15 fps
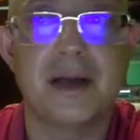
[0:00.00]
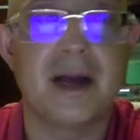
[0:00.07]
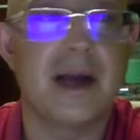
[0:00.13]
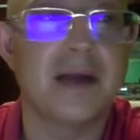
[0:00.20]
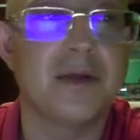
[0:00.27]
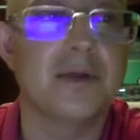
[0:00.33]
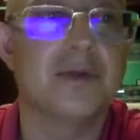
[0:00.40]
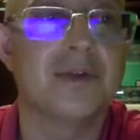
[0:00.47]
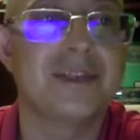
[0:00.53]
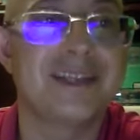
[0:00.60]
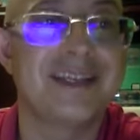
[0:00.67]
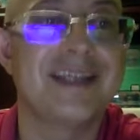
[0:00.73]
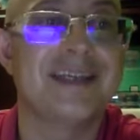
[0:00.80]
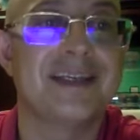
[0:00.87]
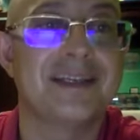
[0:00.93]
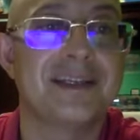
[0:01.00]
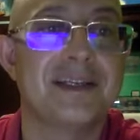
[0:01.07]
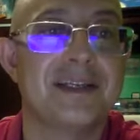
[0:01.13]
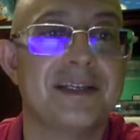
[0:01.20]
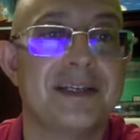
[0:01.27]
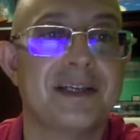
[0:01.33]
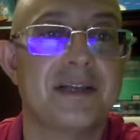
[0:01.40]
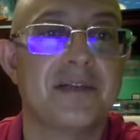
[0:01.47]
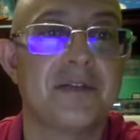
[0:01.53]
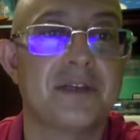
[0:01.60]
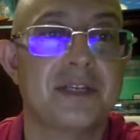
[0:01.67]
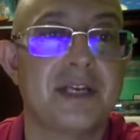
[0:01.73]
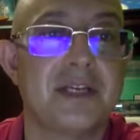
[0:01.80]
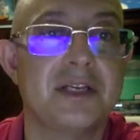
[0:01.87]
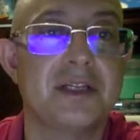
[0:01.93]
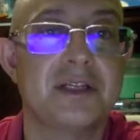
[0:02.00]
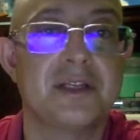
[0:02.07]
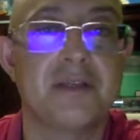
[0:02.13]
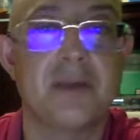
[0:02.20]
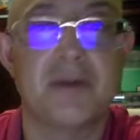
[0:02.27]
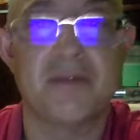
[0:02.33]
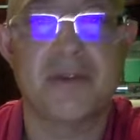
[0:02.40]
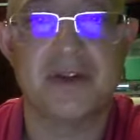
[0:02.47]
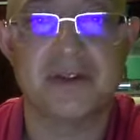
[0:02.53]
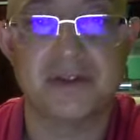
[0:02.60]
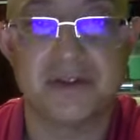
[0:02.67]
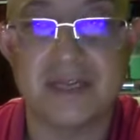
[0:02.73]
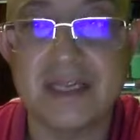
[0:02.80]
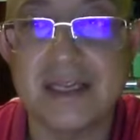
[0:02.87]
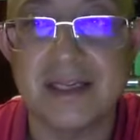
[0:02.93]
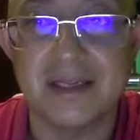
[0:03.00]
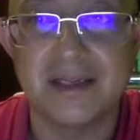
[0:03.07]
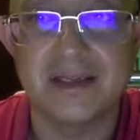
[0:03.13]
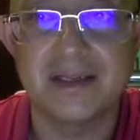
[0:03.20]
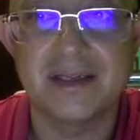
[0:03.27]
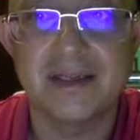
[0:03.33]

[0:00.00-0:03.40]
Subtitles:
I don't think this is a conversation that my father needed.